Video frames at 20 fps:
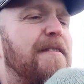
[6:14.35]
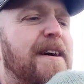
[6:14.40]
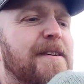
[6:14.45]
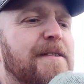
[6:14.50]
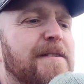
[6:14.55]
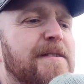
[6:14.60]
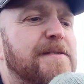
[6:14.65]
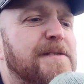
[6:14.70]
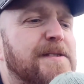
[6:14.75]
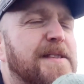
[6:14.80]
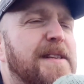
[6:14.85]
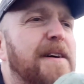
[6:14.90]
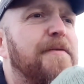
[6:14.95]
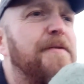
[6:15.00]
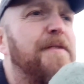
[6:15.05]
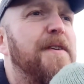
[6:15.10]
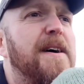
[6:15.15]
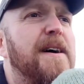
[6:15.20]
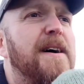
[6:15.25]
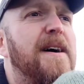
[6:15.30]
around on
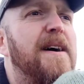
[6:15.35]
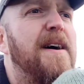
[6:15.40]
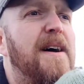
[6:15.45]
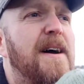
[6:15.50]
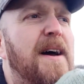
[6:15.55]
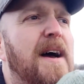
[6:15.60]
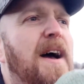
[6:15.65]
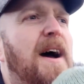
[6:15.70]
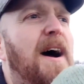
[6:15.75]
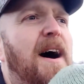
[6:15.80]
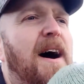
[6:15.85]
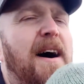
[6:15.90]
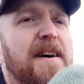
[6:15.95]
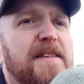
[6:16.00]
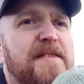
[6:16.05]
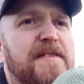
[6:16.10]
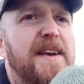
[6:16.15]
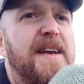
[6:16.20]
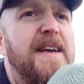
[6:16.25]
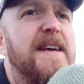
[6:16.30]
stuff that
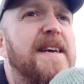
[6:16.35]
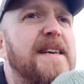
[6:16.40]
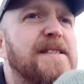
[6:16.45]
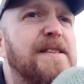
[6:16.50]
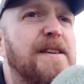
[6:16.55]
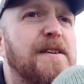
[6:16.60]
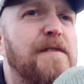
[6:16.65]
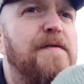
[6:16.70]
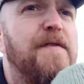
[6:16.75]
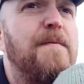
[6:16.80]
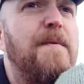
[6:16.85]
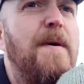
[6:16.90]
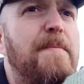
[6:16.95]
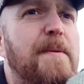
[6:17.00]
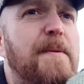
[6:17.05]
I think is good for my